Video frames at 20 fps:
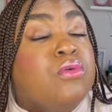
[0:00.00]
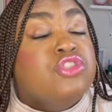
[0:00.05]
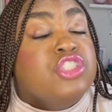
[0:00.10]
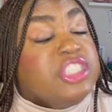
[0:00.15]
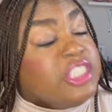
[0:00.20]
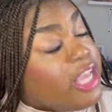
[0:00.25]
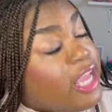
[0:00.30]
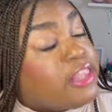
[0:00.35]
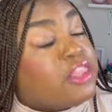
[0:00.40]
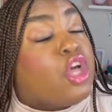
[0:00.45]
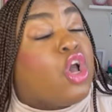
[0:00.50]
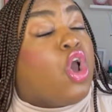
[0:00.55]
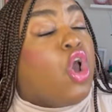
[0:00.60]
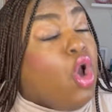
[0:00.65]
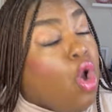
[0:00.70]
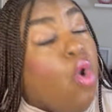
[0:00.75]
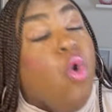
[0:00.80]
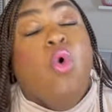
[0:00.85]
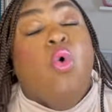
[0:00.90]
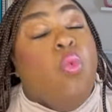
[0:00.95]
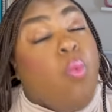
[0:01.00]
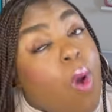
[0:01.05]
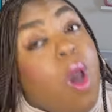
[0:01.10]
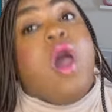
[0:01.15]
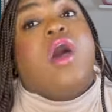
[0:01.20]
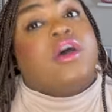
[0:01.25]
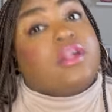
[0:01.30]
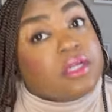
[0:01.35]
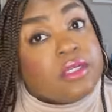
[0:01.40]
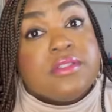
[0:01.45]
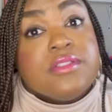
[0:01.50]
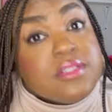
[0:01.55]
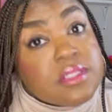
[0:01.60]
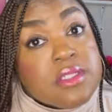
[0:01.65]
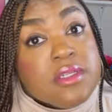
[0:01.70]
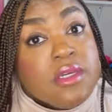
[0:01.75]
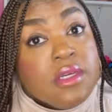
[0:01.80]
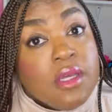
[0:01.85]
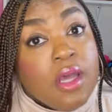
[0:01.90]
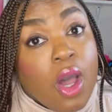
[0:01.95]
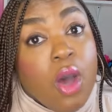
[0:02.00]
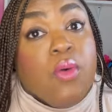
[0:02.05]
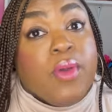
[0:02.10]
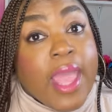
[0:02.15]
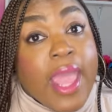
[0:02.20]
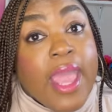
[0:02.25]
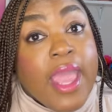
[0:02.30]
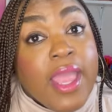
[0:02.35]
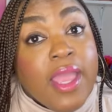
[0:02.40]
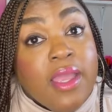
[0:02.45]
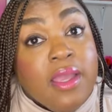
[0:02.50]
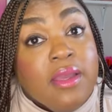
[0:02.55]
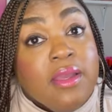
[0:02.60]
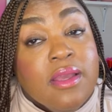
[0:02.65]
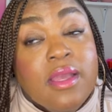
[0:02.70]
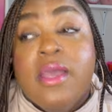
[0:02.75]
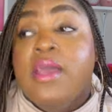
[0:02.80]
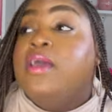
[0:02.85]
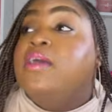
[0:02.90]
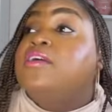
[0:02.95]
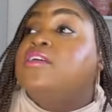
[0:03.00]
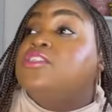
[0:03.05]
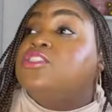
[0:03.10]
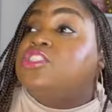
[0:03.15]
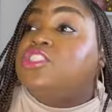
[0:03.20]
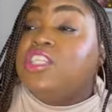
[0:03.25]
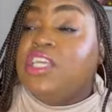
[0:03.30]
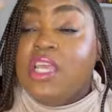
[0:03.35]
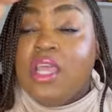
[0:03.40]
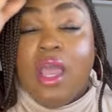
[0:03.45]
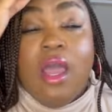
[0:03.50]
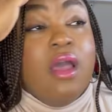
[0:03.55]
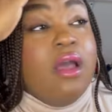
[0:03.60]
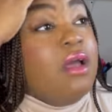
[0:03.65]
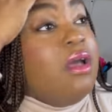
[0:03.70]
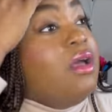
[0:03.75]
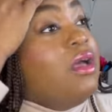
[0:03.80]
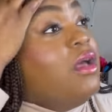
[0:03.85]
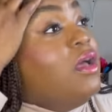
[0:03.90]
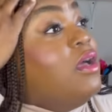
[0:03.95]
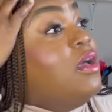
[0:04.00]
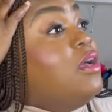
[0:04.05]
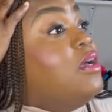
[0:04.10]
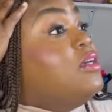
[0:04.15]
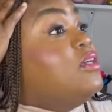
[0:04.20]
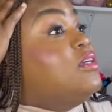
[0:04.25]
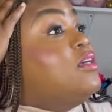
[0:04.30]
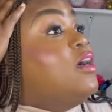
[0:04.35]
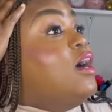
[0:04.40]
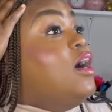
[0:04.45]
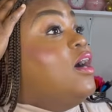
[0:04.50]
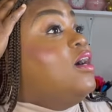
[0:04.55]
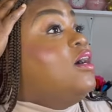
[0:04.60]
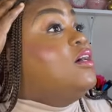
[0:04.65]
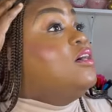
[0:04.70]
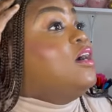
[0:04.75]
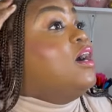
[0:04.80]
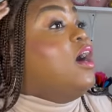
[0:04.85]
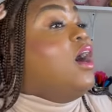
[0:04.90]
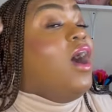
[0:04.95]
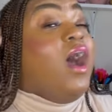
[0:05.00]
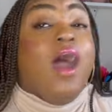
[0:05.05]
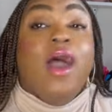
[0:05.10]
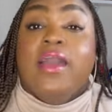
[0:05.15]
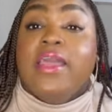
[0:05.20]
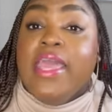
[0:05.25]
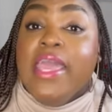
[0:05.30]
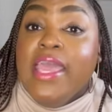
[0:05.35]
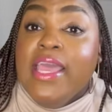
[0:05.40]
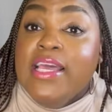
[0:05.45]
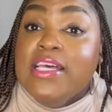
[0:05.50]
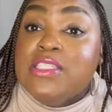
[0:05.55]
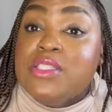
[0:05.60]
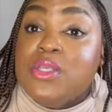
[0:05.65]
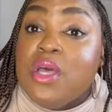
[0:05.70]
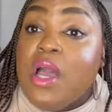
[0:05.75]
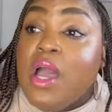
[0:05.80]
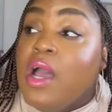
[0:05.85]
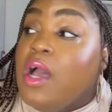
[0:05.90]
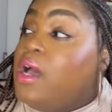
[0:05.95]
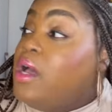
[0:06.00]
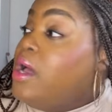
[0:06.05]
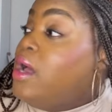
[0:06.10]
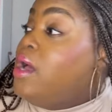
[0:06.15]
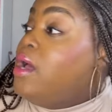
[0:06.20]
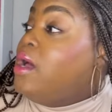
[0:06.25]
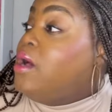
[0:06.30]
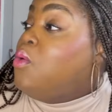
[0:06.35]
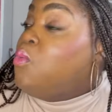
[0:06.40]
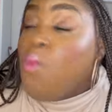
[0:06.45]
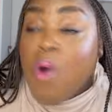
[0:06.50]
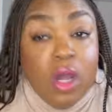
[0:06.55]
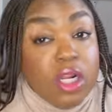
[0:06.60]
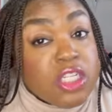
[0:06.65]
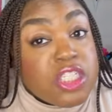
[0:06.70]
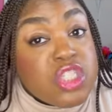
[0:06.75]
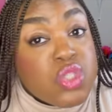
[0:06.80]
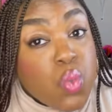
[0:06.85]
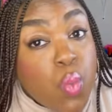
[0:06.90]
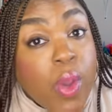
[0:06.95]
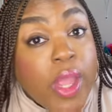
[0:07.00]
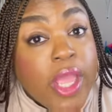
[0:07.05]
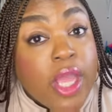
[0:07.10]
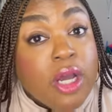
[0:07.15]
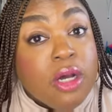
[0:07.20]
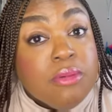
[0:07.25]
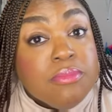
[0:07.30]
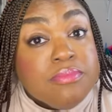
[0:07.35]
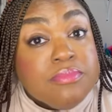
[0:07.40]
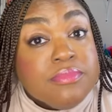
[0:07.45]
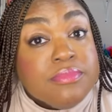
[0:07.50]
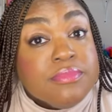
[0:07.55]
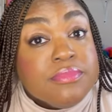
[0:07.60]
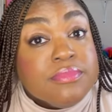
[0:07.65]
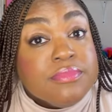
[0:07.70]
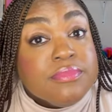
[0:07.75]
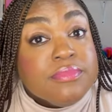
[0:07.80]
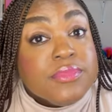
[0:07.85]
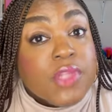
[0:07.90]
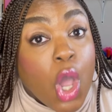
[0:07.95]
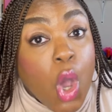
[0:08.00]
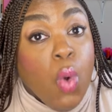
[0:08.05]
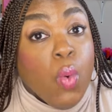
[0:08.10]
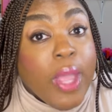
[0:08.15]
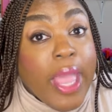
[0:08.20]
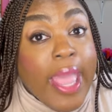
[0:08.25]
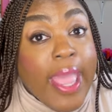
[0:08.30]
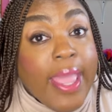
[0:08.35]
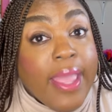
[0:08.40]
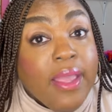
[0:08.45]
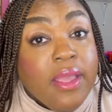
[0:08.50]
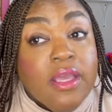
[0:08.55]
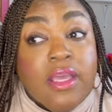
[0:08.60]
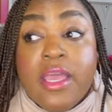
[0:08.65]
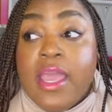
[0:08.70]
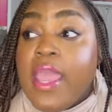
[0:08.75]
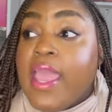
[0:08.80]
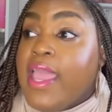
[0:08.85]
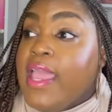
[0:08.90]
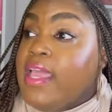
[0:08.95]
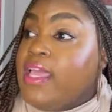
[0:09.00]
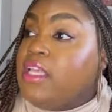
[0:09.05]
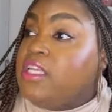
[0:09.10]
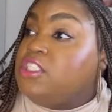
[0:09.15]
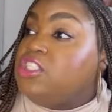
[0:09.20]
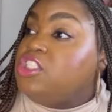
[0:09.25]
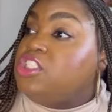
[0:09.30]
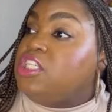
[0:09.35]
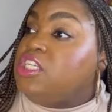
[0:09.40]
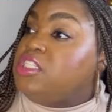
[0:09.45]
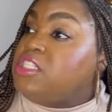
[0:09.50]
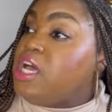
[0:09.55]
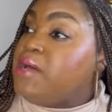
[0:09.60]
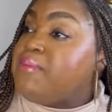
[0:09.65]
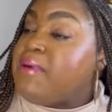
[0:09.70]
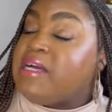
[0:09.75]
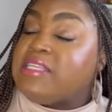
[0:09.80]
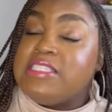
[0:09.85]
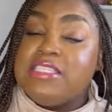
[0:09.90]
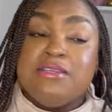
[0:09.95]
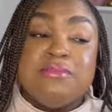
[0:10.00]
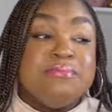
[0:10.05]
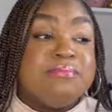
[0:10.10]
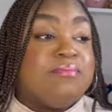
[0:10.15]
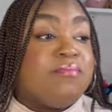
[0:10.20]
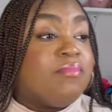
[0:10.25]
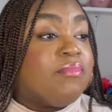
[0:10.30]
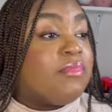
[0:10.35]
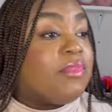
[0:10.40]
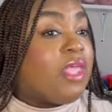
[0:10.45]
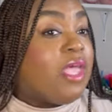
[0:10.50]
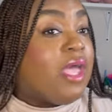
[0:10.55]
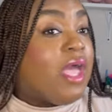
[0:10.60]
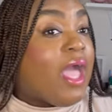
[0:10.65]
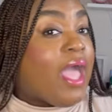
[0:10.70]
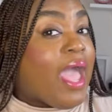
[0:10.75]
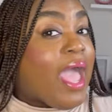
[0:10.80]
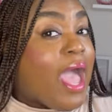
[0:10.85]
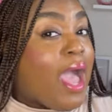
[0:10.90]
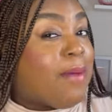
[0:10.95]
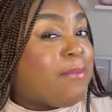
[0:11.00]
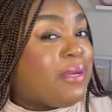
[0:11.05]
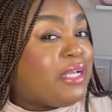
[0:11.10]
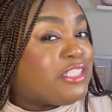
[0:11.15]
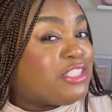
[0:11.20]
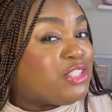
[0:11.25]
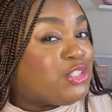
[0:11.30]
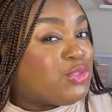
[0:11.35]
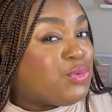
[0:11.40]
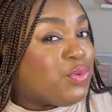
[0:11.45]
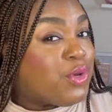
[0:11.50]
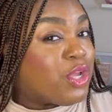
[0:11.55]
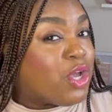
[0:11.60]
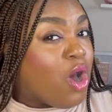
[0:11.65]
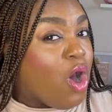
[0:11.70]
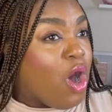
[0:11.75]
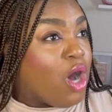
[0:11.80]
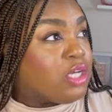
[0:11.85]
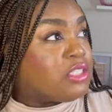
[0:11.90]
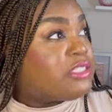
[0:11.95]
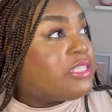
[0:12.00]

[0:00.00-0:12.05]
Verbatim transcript: She at the Cool Waters, okay? Her kids want to swim, okay? And she talking about how much do it cost?